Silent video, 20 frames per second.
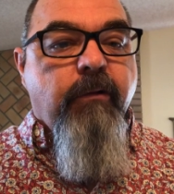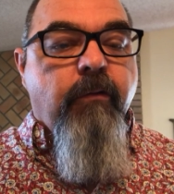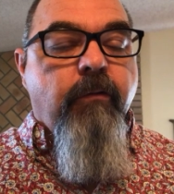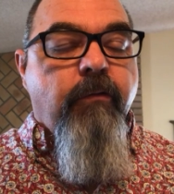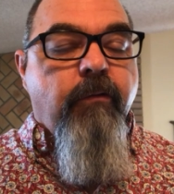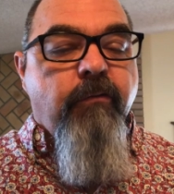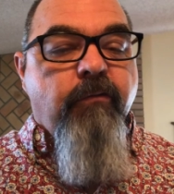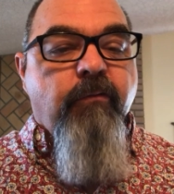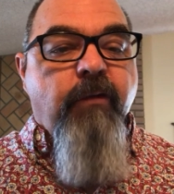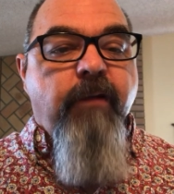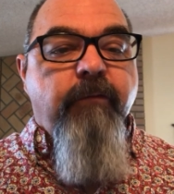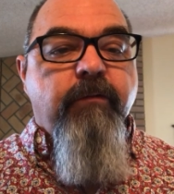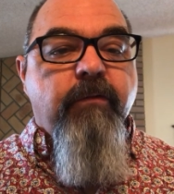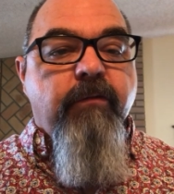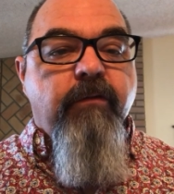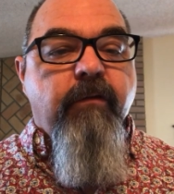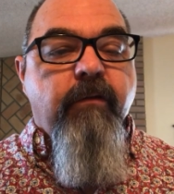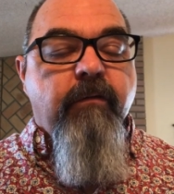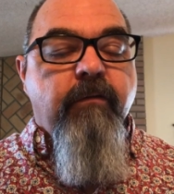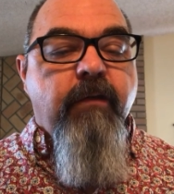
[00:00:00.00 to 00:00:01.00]
or those
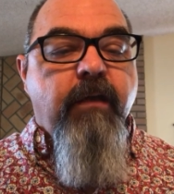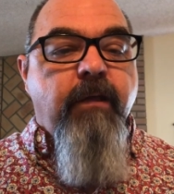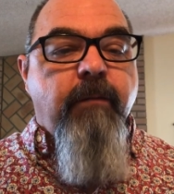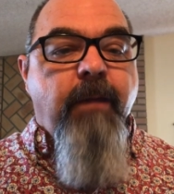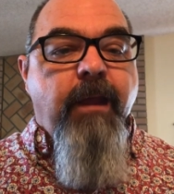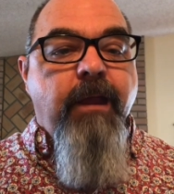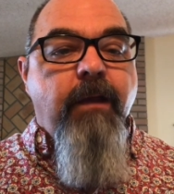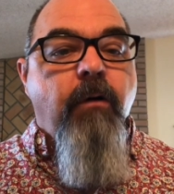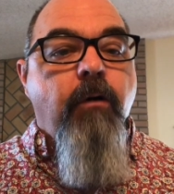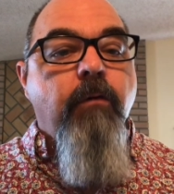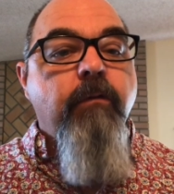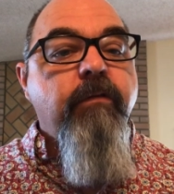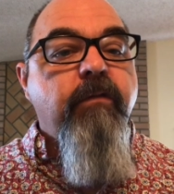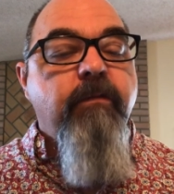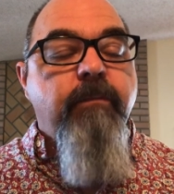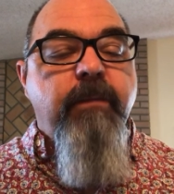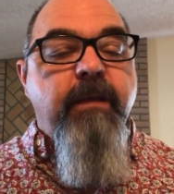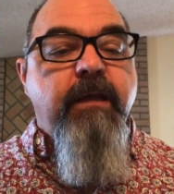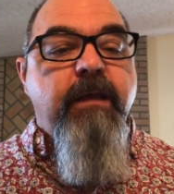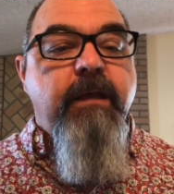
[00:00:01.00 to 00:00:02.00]
references in my own
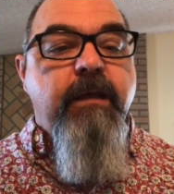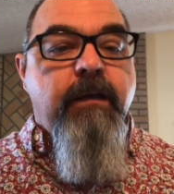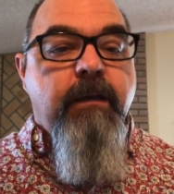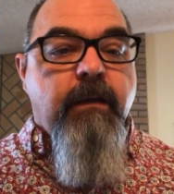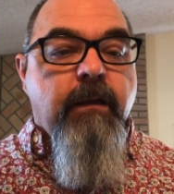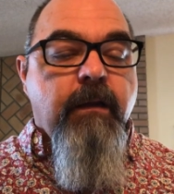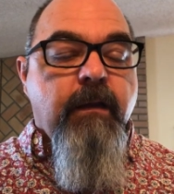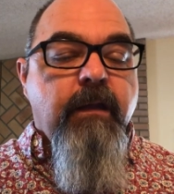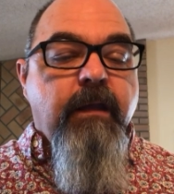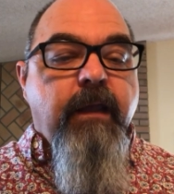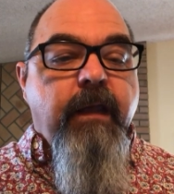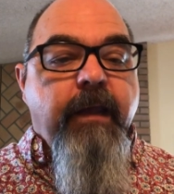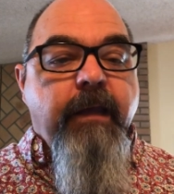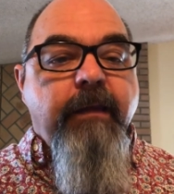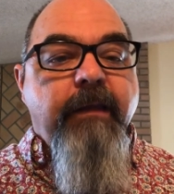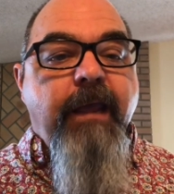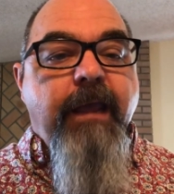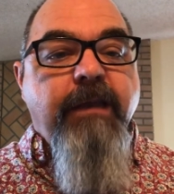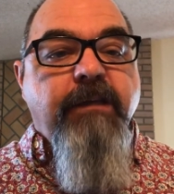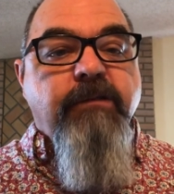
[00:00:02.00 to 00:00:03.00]
speaking
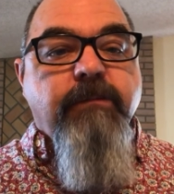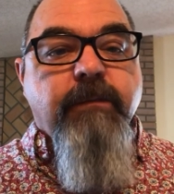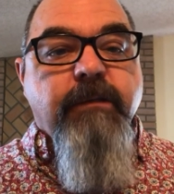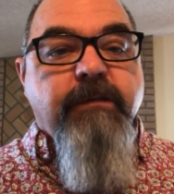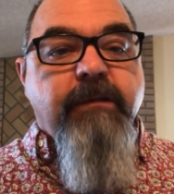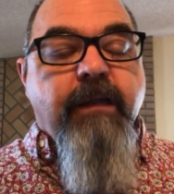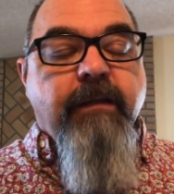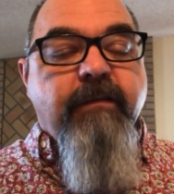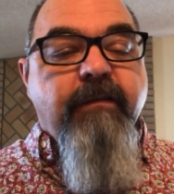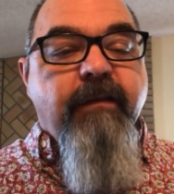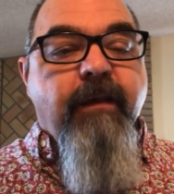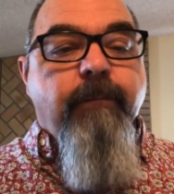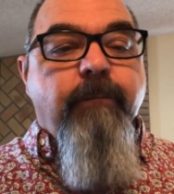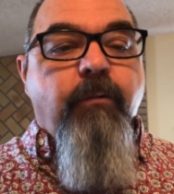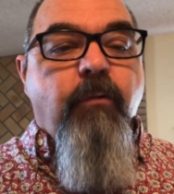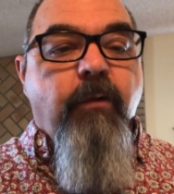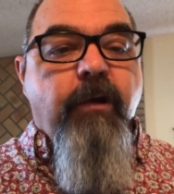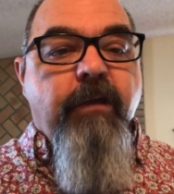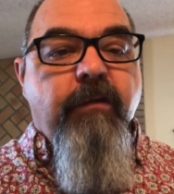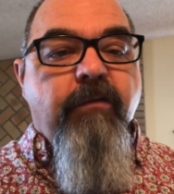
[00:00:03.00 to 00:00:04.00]
engagements at some
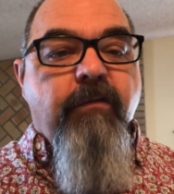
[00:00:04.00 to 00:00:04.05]
point.